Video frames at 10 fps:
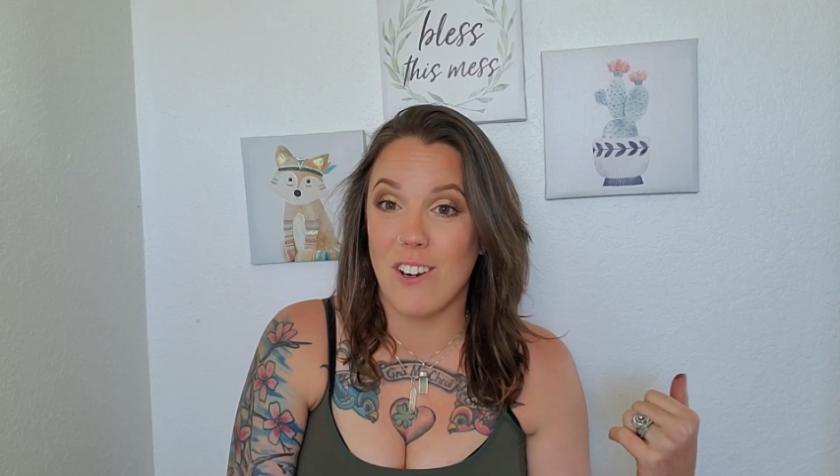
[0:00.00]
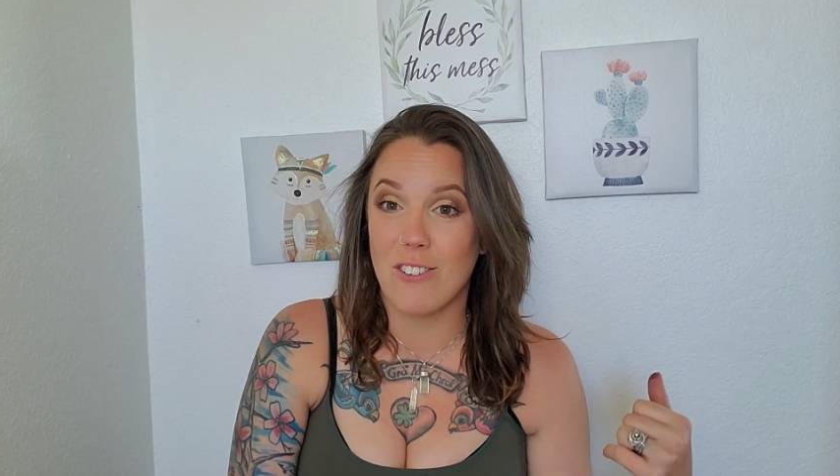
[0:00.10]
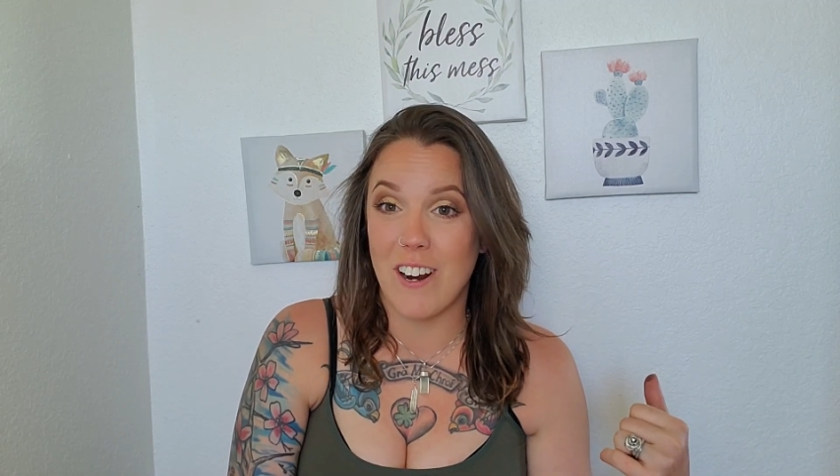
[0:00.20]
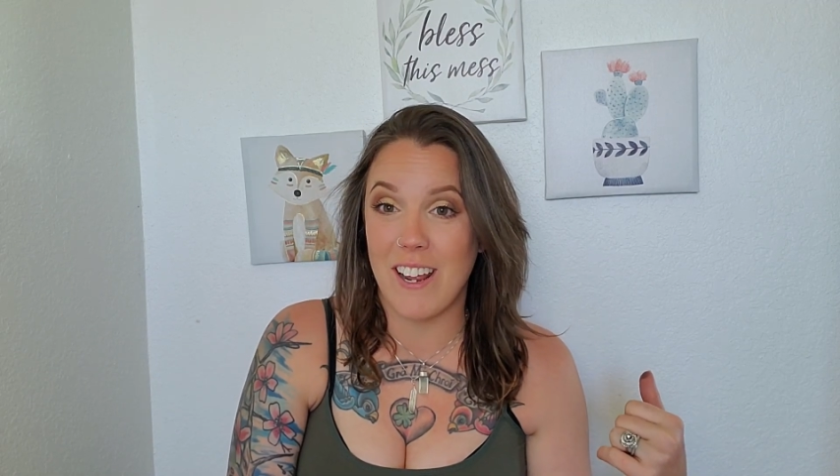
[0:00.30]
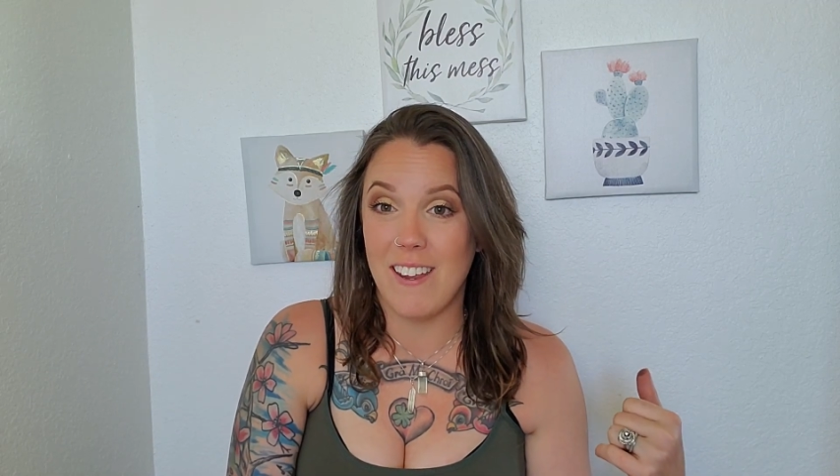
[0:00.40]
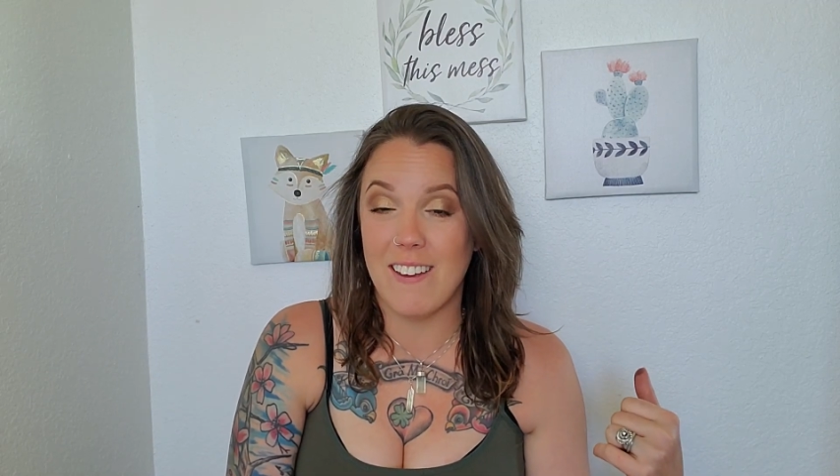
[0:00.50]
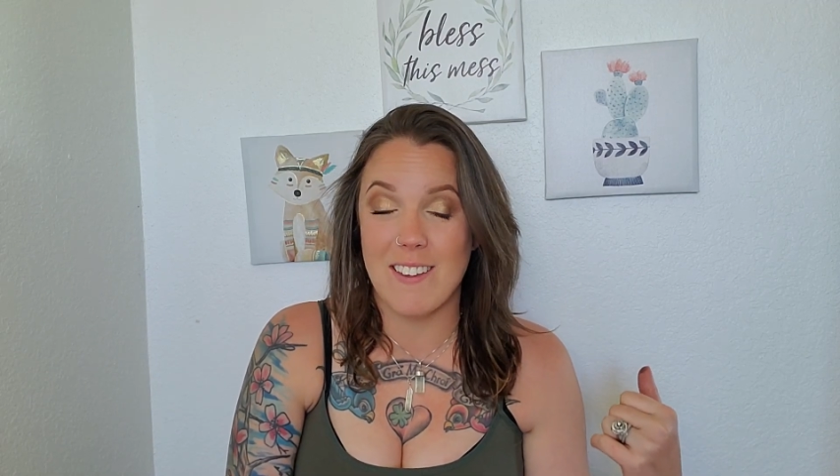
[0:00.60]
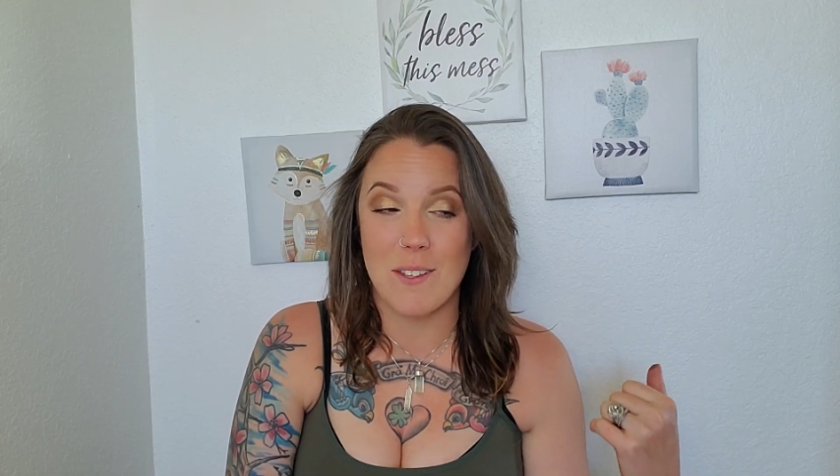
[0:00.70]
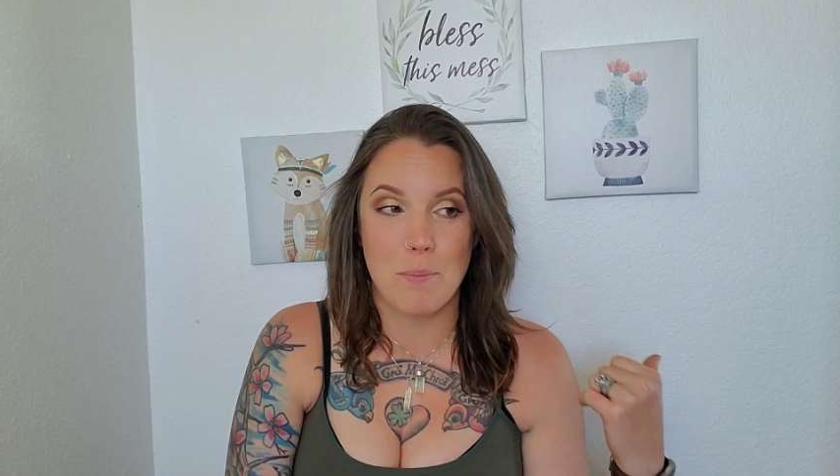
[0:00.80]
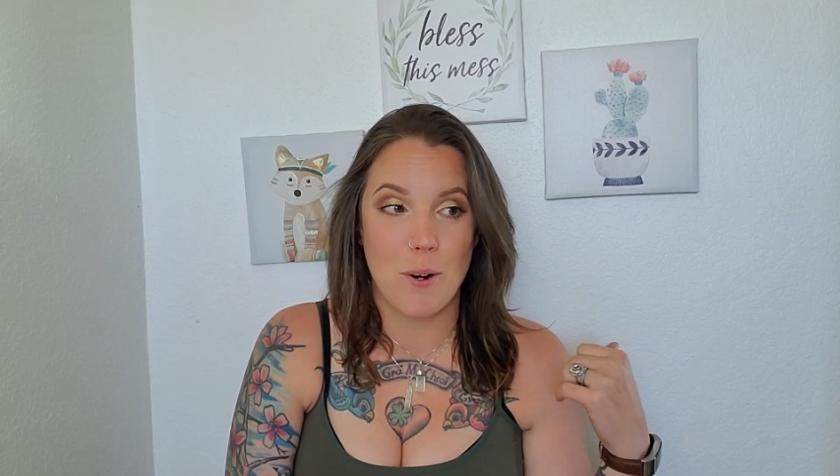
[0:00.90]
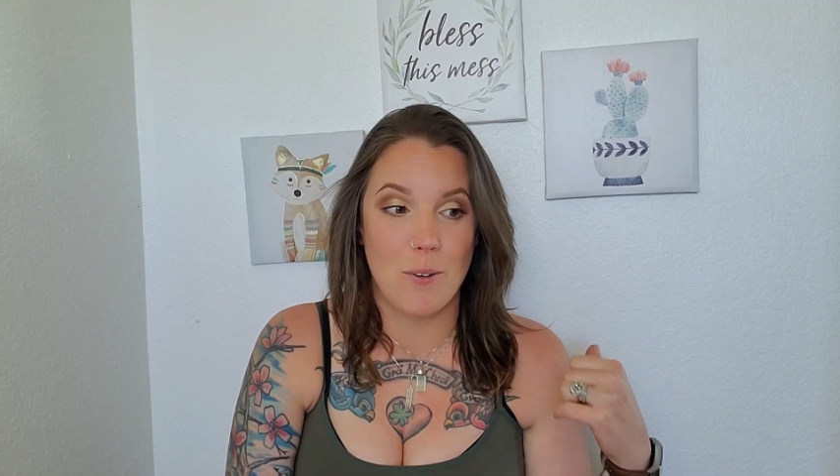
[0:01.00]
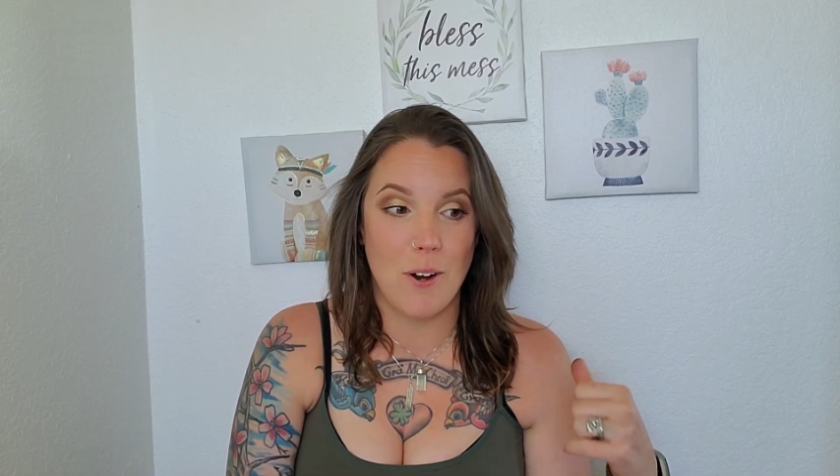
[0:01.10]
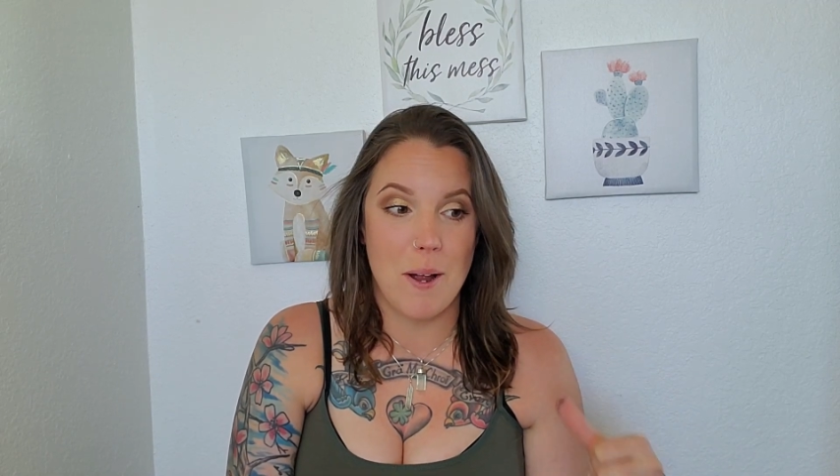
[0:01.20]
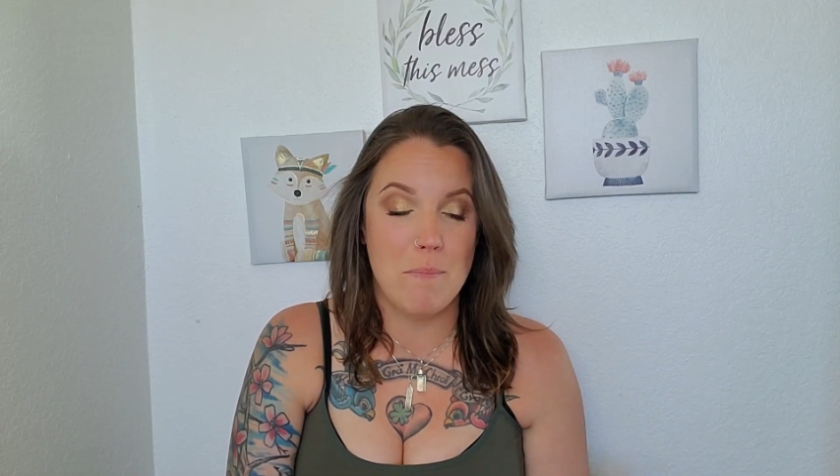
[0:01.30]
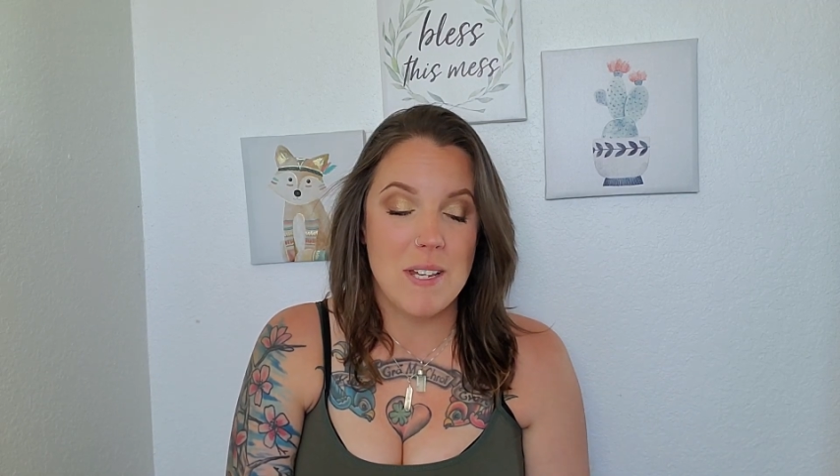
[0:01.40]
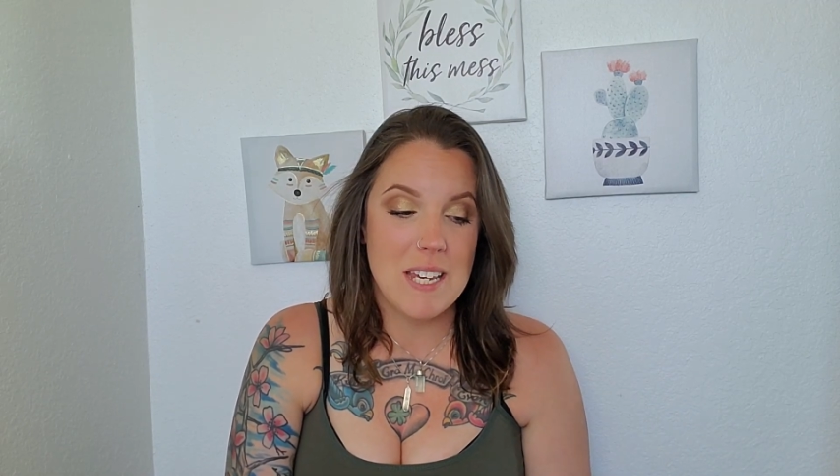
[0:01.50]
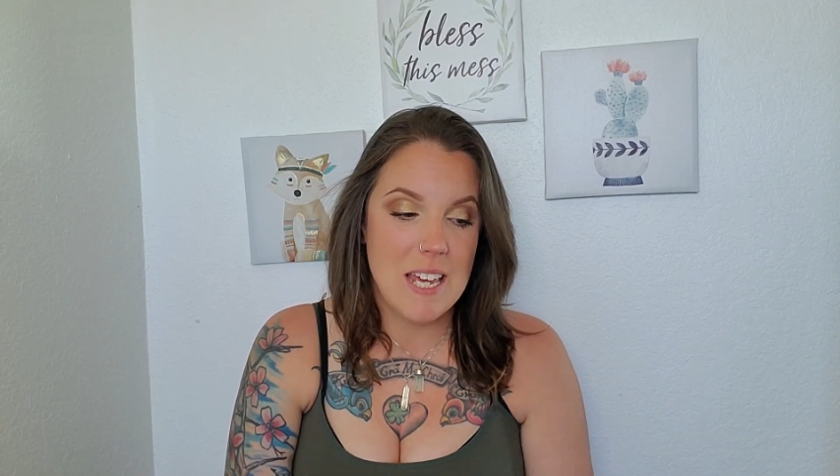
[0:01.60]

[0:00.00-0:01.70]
already in the program,